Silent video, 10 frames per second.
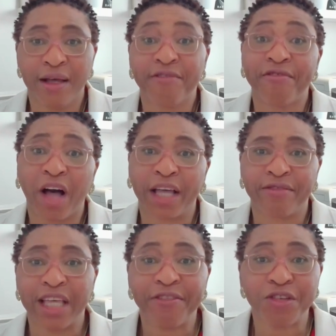
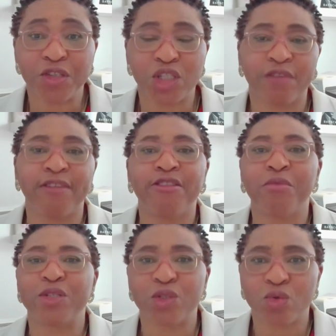5. If you suffer from
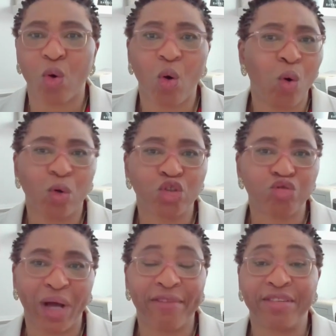a sore or
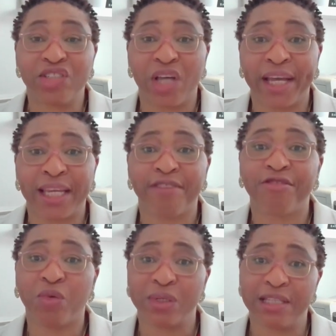dry vagina
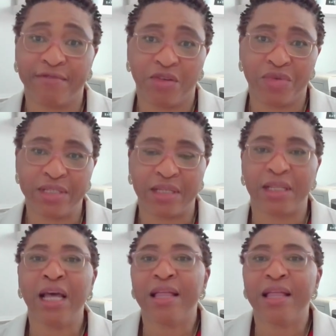for whatever reason,